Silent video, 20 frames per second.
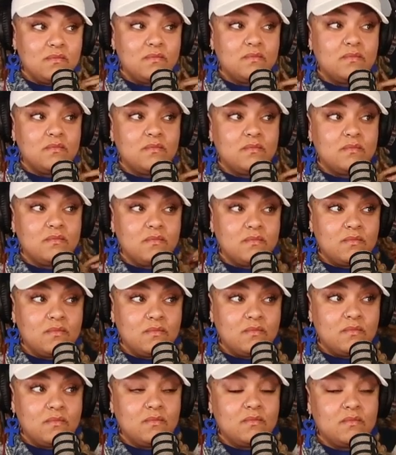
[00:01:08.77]

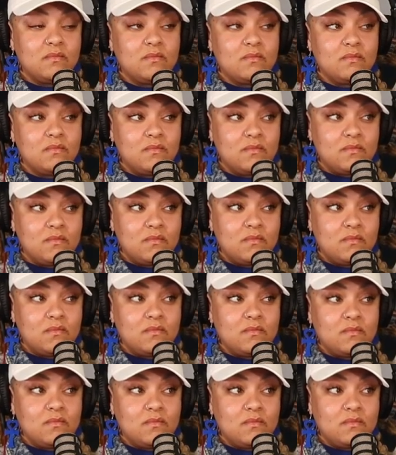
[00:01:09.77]

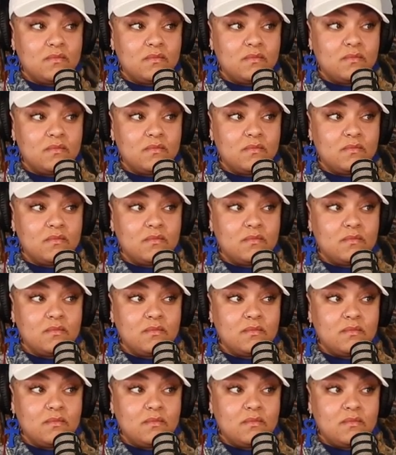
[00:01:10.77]

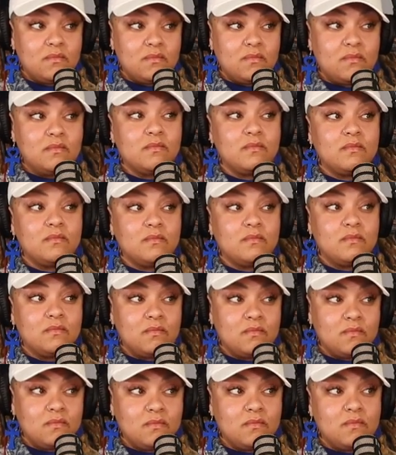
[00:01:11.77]
The person shown says nothing.